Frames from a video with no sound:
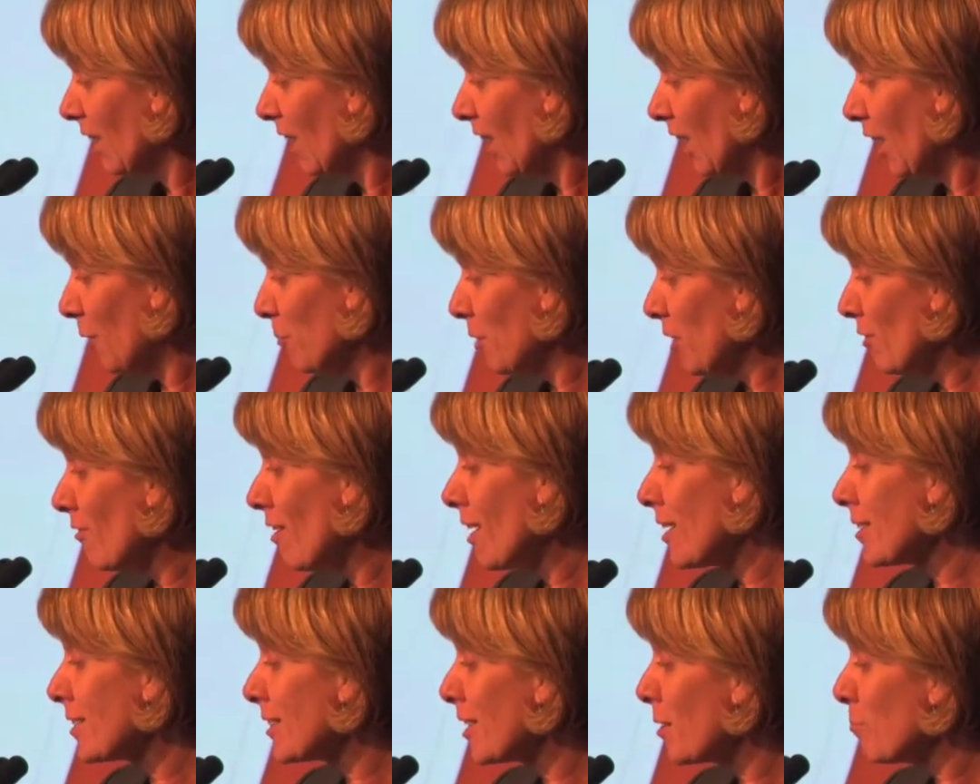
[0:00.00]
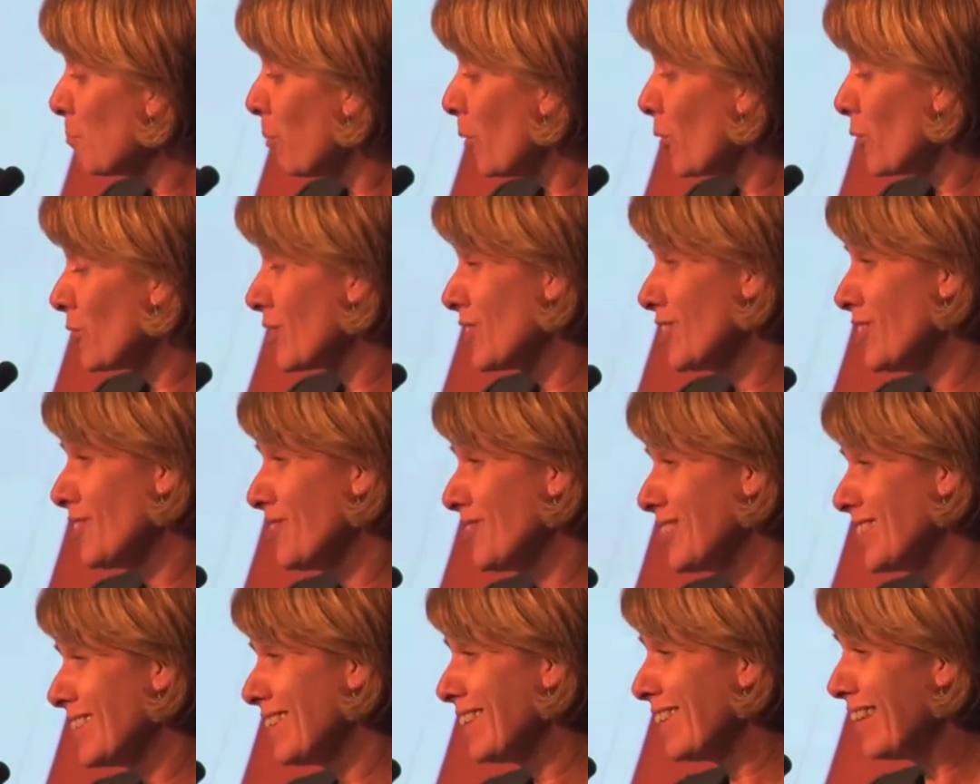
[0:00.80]
Um, there are some
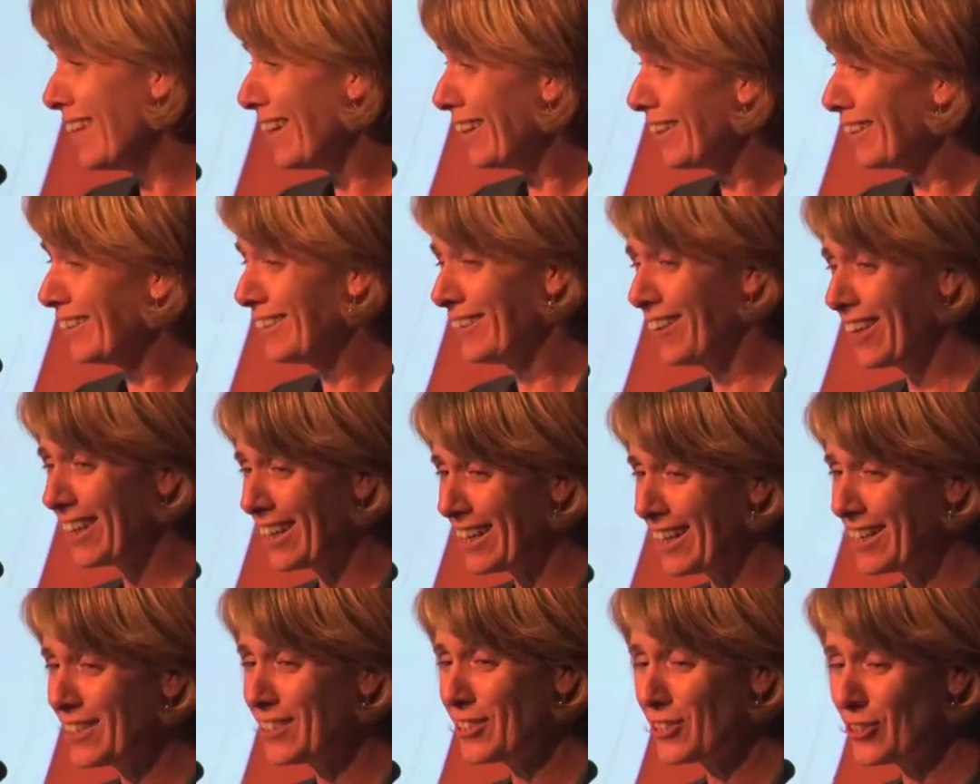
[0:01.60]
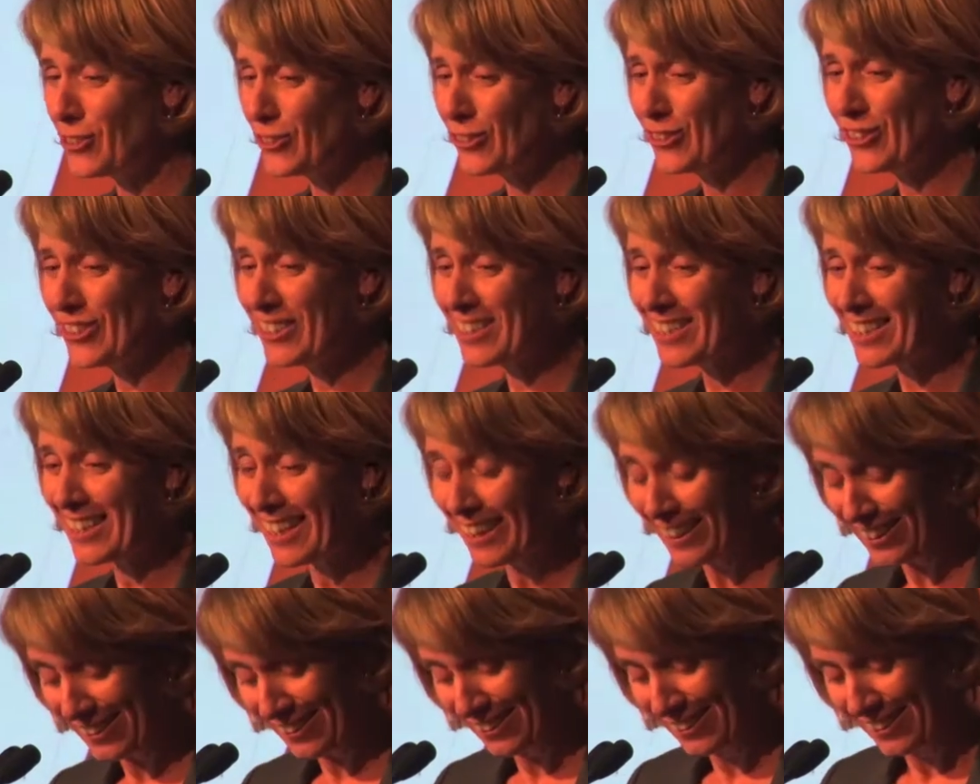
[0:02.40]
positives in there, I guess you could
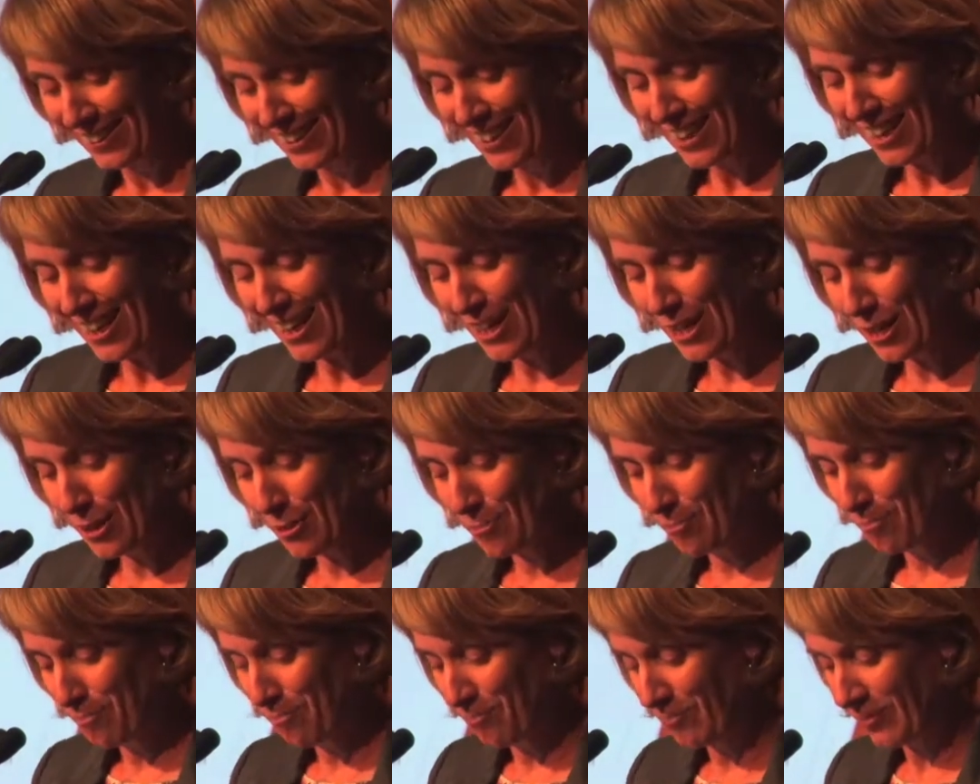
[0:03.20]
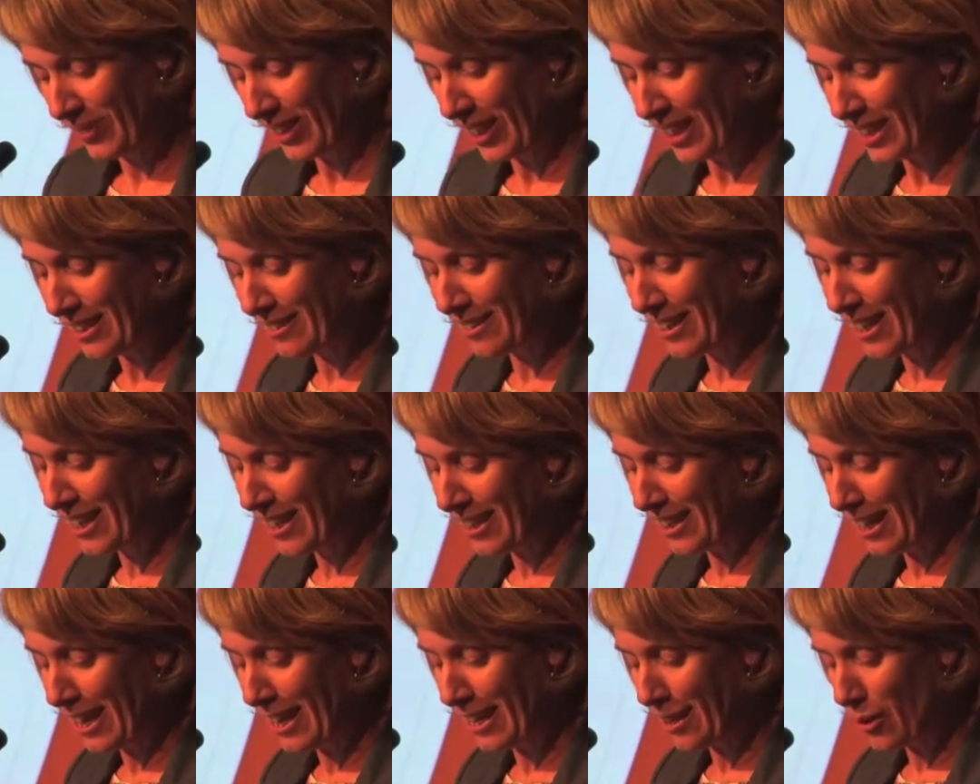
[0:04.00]
say, um, in
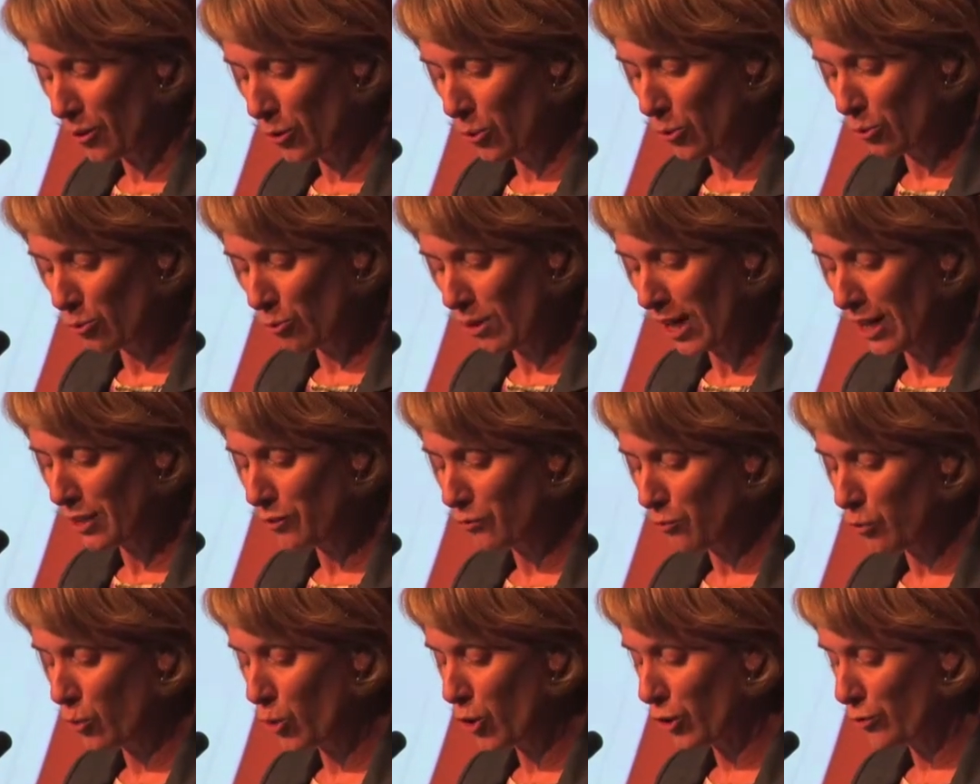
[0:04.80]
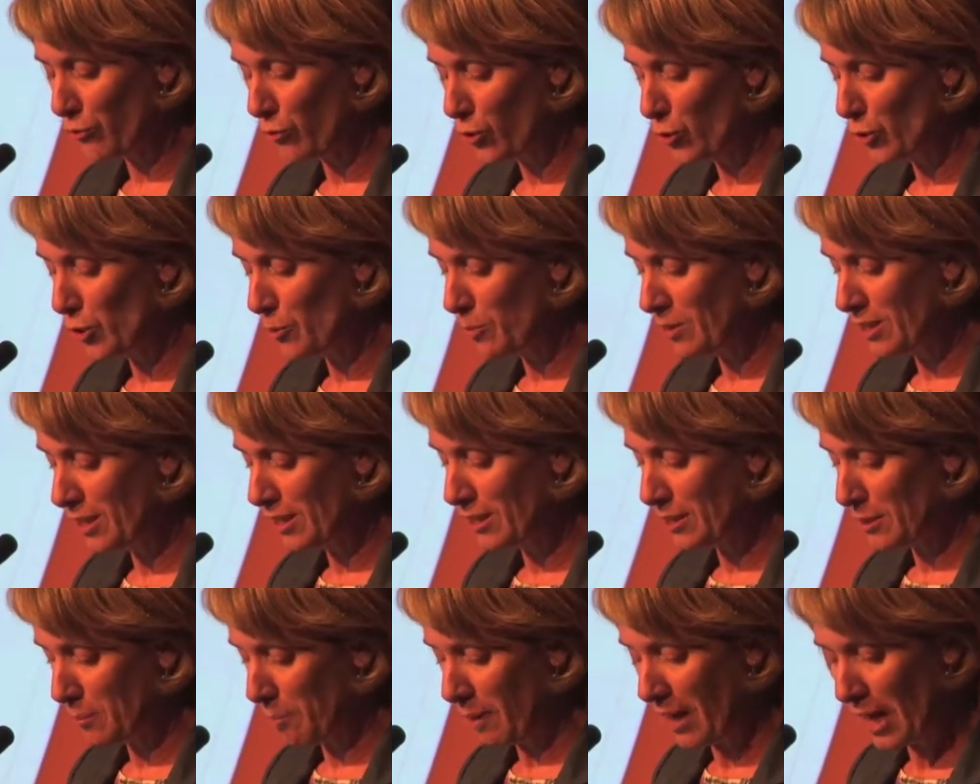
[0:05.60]
that our rate of workforce
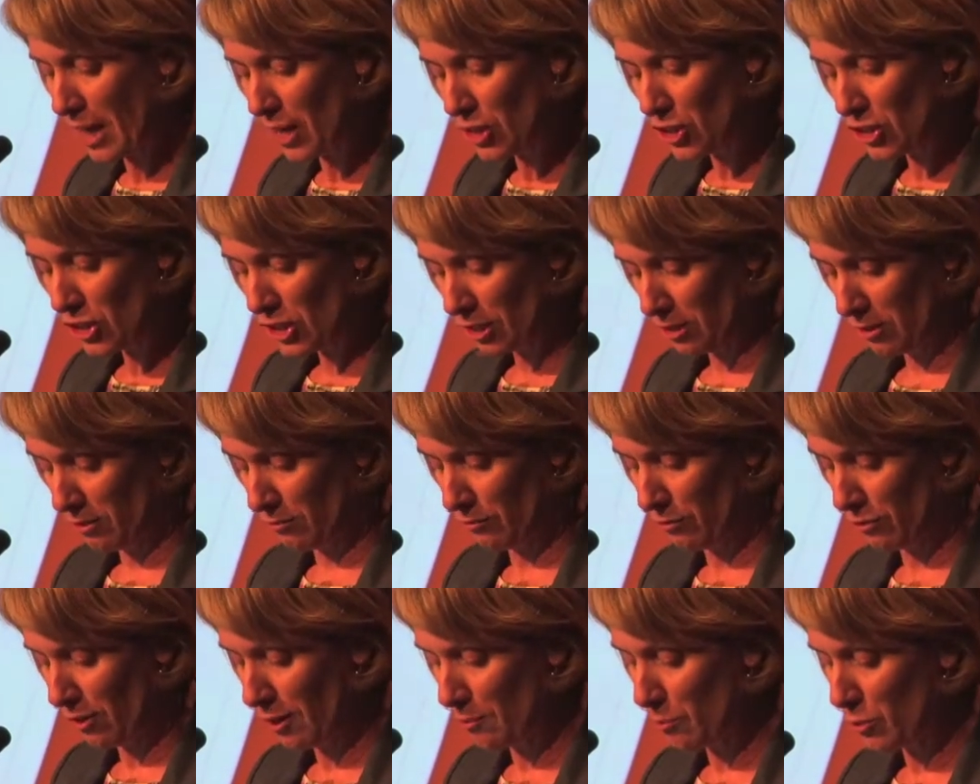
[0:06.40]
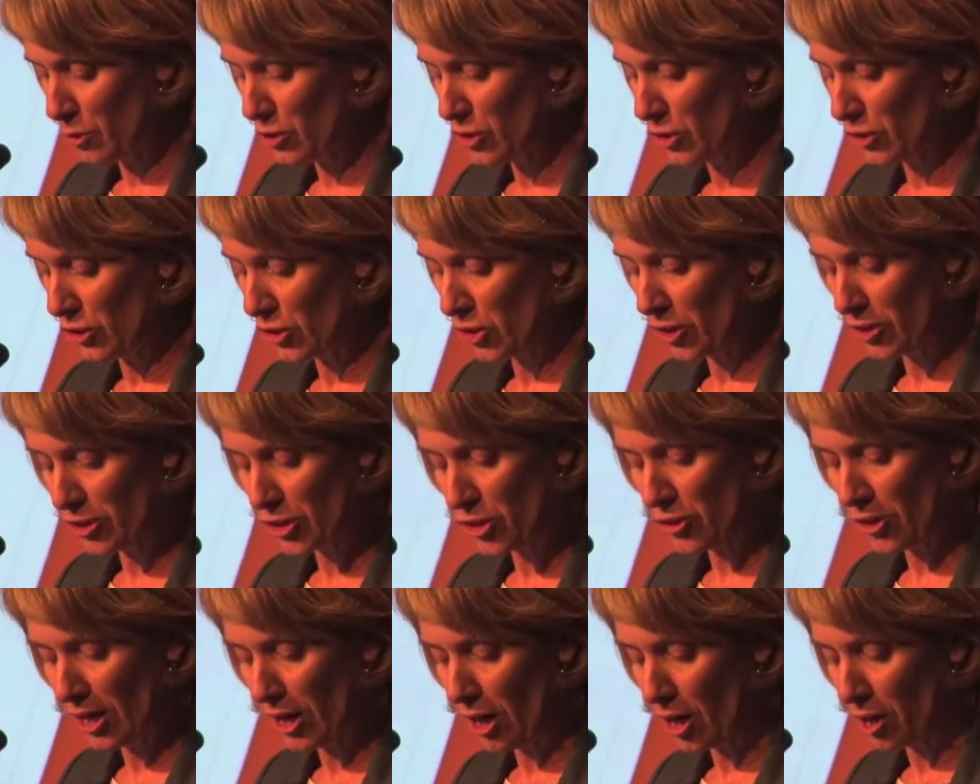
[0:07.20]
participation for Aboriginal and Torres
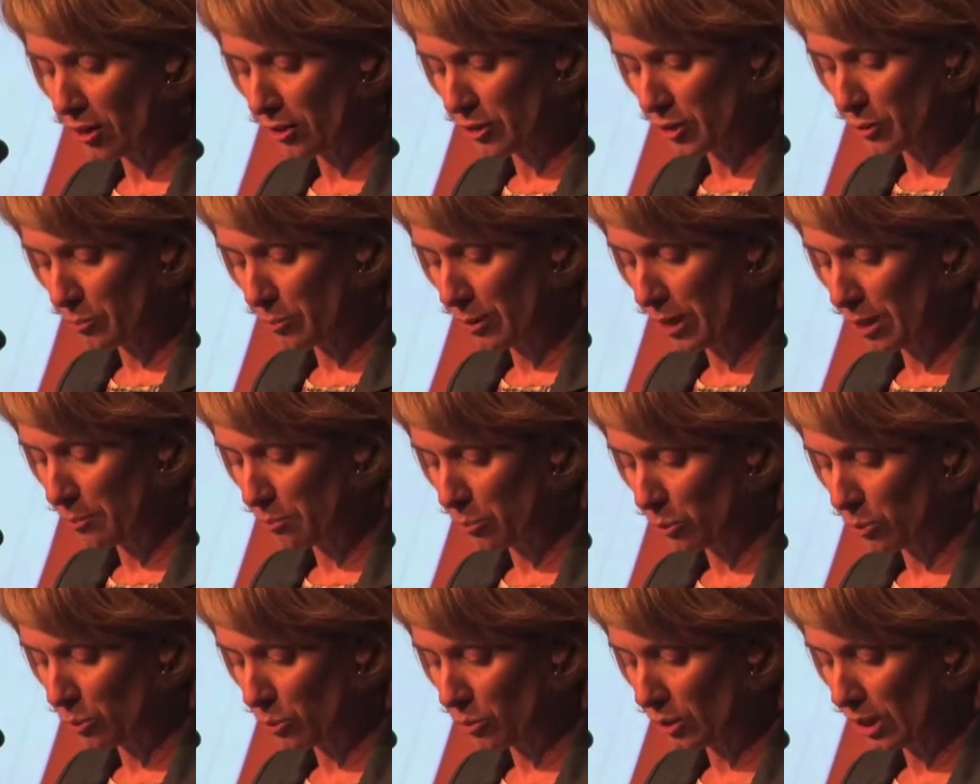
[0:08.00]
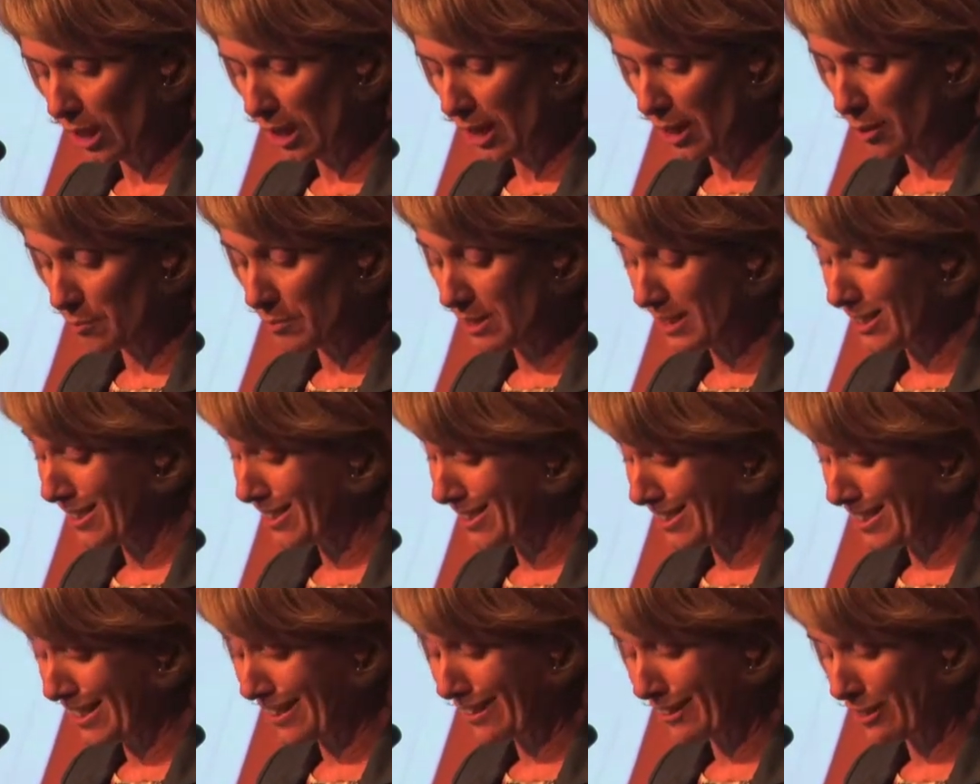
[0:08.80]
Strait Islander people um, is the
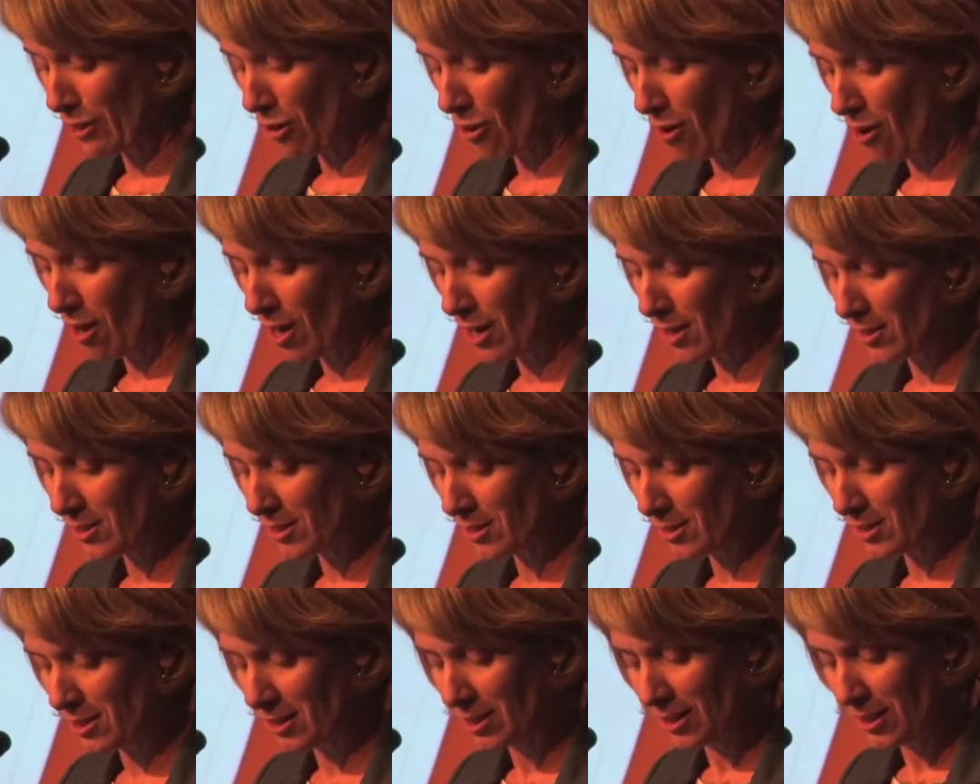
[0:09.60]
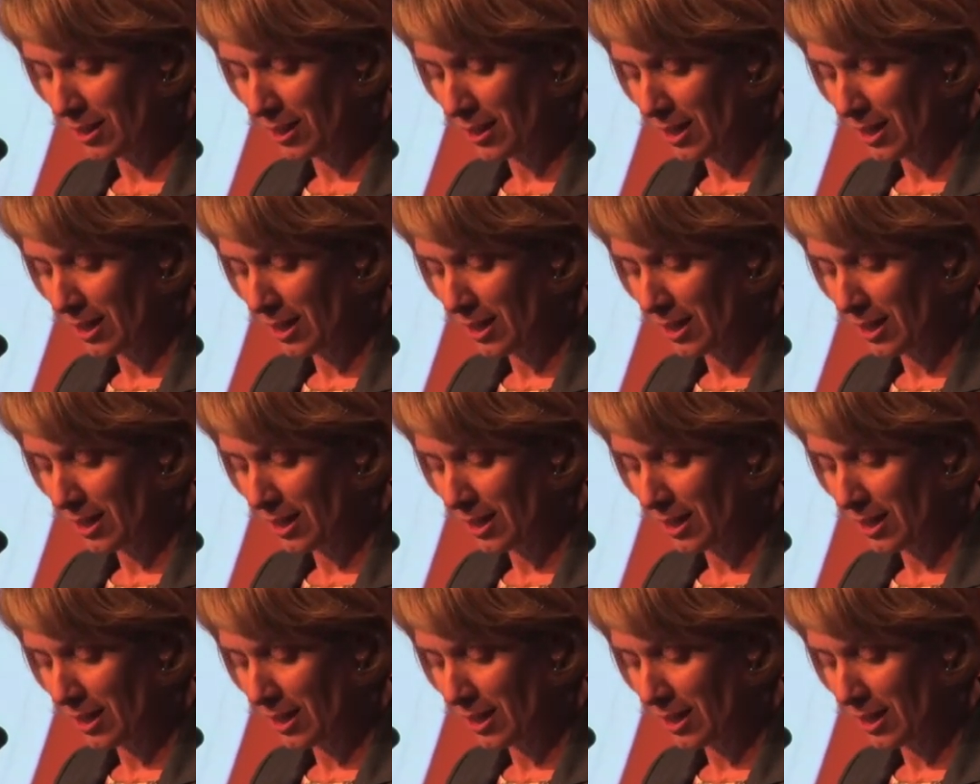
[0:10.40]
second highest.